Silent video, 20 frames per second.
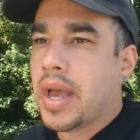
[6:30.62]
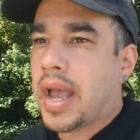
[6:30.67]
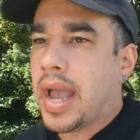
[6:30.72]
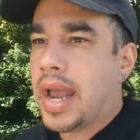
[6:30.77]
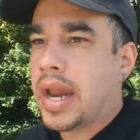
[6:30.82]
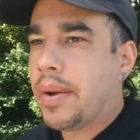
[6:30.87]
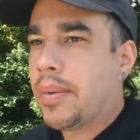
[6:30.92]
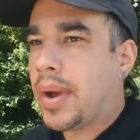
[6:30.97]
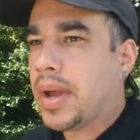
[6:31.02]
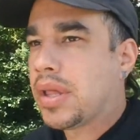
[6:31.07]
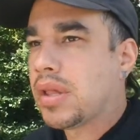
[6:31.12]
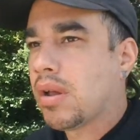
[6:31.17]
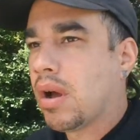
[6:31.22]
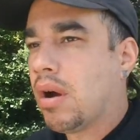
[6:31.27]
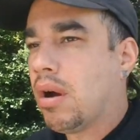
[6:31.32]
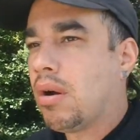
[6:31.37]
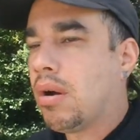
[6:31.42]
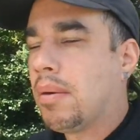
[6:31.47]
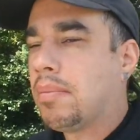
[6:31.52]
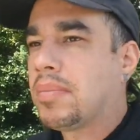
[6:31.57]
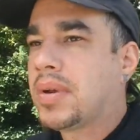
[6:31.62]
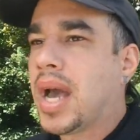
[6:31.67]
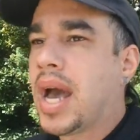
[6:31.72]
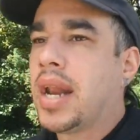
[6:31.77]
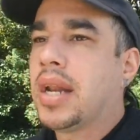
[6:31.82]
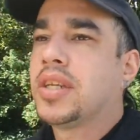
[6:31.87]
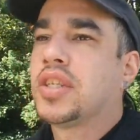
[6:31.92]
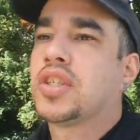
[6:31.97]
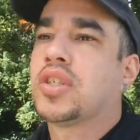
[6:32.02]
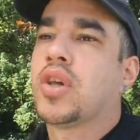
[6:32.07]
Anyway, so I'm
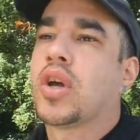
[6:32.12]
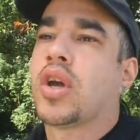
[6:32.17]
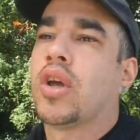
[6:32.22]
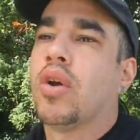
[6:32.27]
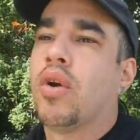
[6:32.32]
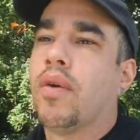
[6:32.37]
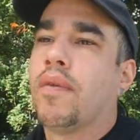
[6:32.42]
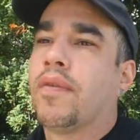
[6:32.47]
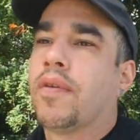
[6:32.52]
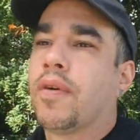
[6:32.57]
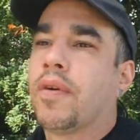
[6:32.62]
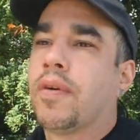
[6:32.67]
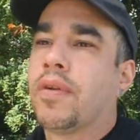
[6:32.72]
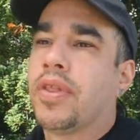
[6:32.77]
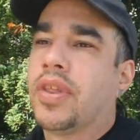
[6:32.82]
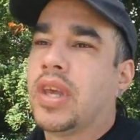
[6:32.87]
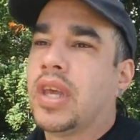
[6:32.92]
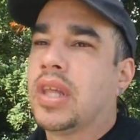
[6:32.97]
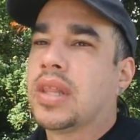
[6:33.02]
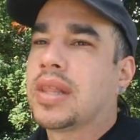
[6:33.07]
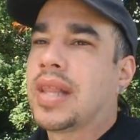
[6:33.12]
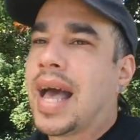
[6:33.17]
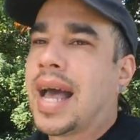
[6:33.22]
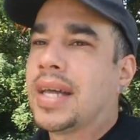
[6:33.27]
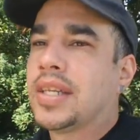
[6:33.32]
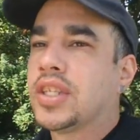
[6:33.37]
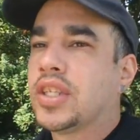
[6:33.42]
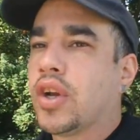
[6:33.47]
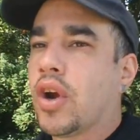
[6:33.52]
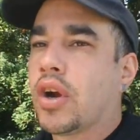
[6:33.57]
kind of just looking over the
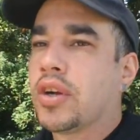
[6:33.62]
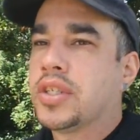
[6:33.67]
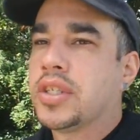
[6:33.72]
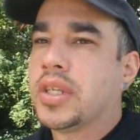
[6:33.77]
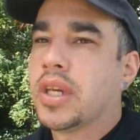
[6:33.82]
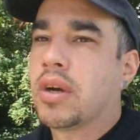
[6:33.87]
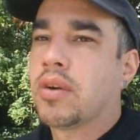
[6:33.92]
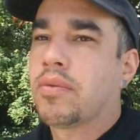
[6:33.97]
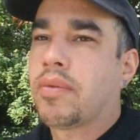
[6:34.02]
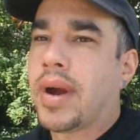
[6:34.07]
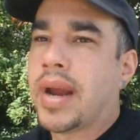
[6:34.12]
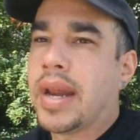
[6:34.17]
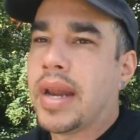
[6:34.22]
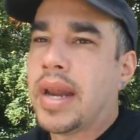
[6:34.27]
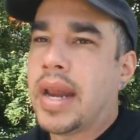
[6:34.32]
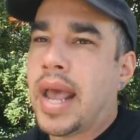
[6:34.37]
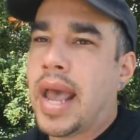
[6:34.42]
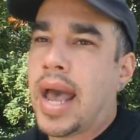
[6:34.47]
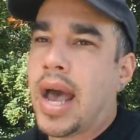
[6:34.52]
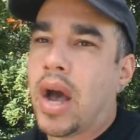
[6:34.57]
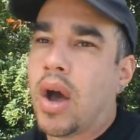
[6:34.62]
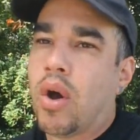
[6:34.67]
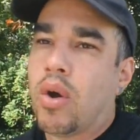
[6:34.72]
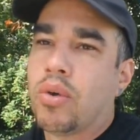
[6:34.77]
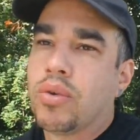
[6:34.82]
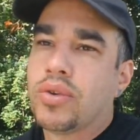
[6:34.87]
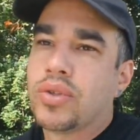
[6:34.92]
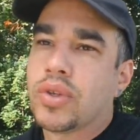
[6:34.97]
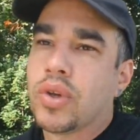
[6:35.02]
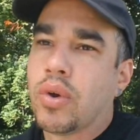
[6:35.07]
last yard sale right
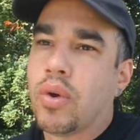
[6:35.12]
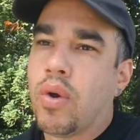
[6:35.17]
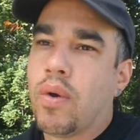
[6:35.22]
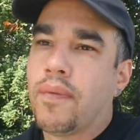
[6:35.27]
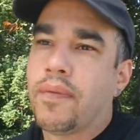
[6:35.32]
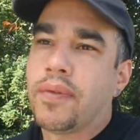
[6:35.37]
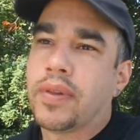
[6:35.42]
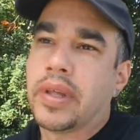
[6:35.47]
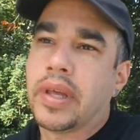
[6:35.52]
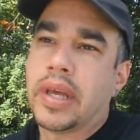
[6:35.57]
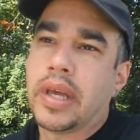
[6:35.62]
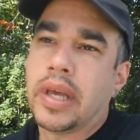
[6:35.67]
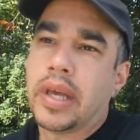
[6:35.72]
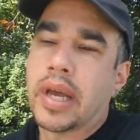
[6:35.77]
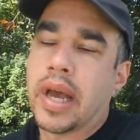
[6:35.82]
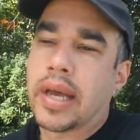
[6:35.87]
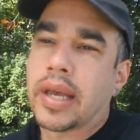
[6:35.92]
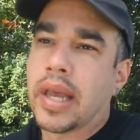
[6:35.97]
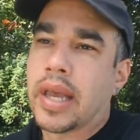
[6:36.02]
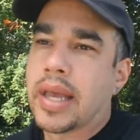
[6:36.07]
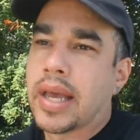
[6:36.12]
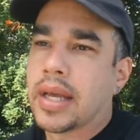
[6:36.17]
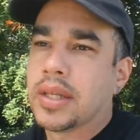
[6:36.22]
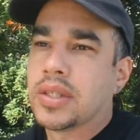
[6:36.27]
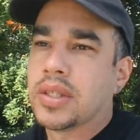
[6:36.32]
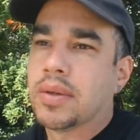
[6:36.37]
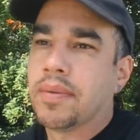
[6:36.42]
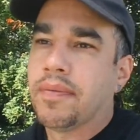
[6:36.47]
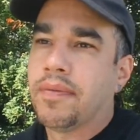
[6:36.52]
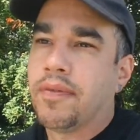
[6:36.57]
now, so hopefully I could
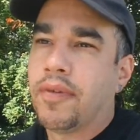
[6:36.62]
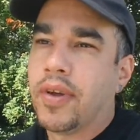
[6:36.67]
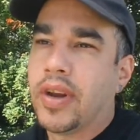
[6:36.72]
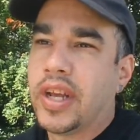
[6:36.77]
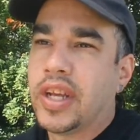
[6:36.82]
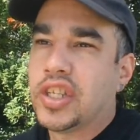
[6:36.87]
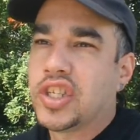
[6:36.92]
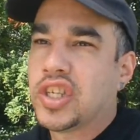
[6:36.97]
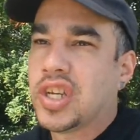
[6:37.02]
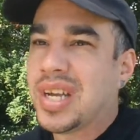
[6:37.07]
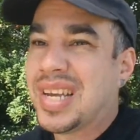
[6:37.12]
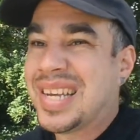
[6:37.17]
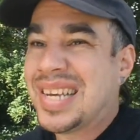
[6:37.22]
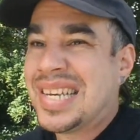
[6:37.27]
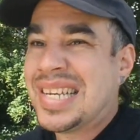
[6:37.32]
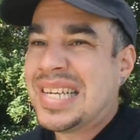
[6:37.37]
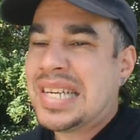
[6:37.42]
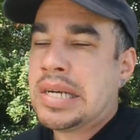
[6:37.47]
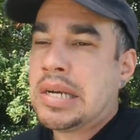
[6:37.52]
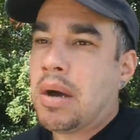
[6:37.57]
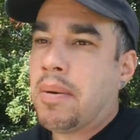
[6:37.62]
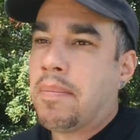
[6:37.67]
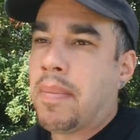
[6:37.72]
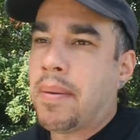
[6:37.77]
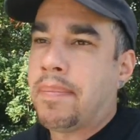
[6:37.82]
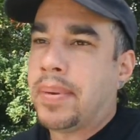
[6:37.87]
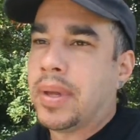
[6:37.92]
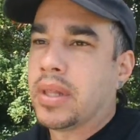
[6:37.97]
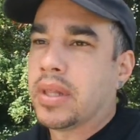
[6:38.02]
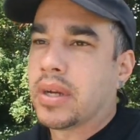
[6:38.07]
get some footage.
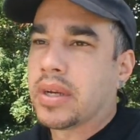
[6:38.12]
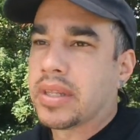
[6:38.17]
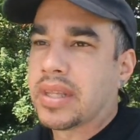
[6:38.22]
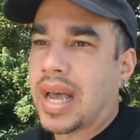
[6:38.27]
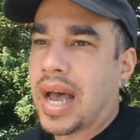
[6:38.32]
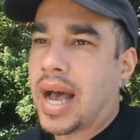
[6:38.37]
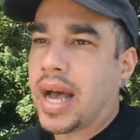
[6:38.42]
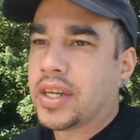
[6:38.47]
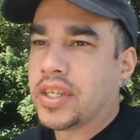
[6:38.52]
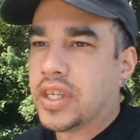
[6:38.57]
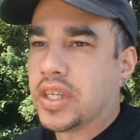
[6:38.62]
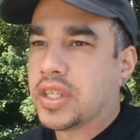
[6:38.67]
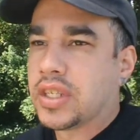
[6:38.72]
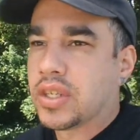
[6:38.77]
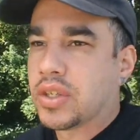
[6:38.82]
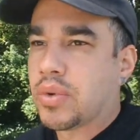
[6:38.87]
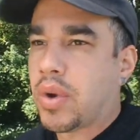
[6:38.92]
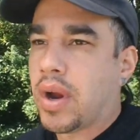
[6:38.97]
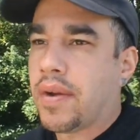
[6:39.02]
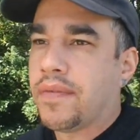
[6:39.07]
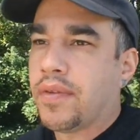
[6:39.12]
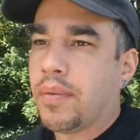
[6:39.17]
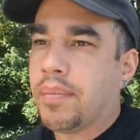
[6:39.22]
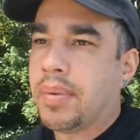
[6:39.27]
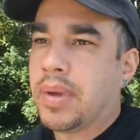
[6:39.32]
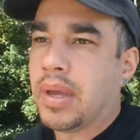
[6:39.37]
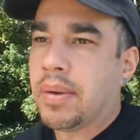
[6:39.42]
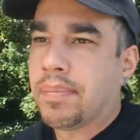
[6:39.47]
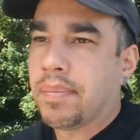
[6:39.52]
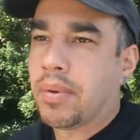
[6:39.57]
Might be a little dodgy because there's quite a few
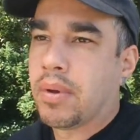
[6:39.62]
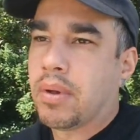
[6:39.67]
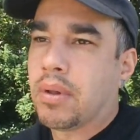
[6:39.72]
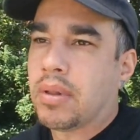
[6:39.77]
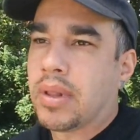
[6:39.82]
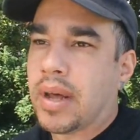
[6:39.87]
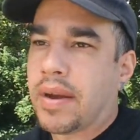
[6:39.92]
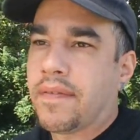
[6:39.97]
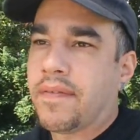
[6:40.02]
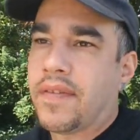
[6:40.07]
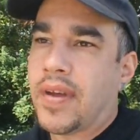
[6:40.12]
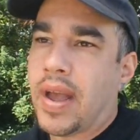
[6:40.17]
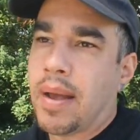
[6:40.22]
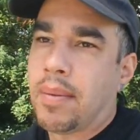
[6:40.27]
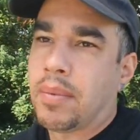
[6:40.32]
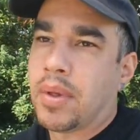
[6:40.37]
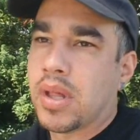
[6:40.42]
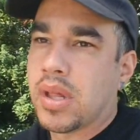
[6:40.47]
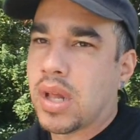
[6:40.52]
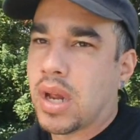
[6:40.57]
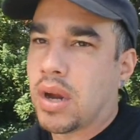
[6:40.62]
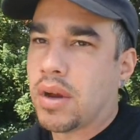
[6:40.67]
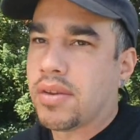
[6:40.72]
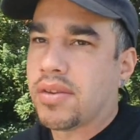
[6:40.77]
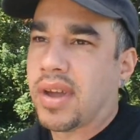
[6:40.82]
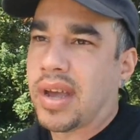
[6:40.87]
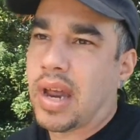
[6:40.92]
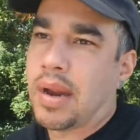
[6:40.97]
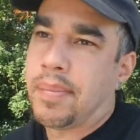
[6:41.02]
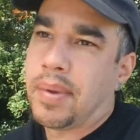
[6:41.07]
people, a lot of families here,
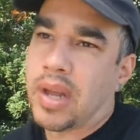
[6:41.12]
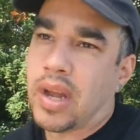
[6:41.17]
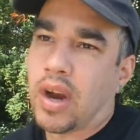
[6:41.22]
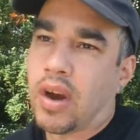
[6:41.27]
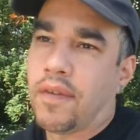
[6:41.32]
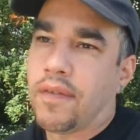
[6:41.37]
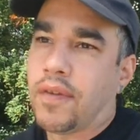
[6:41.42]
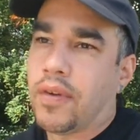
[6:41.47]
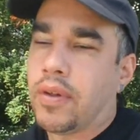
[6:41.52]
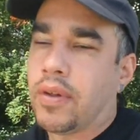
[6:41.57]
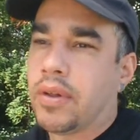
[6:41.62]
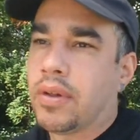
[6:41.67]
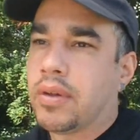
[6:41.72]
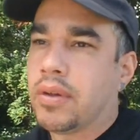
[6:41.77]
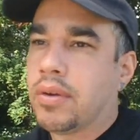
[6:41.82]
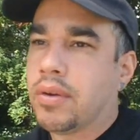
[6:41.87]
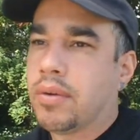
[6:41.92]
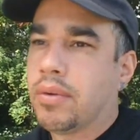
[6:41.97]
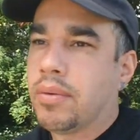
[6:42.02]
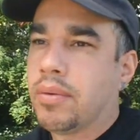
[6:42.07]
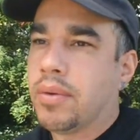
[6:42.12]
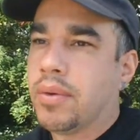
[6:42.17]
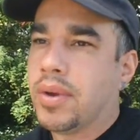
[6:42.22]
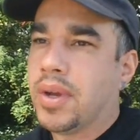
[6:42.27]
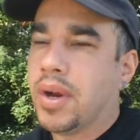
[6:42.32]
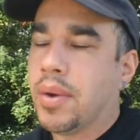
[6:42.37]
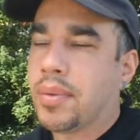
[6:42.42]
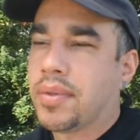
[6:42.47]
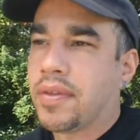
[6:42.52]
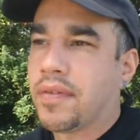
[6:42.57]
so I gotta be careful,
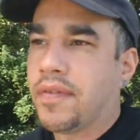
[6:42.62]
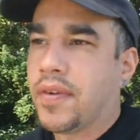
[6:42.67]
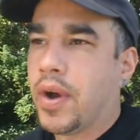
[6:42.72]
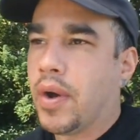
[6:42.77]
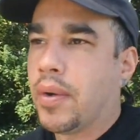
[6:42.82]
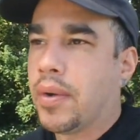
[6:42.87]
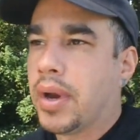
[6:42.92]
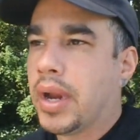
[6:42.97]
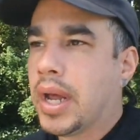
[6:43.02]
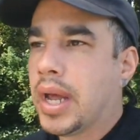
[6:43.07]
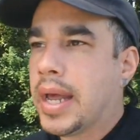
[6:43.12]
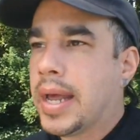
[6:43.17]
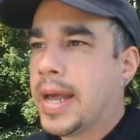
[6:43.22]
you know, with the phone.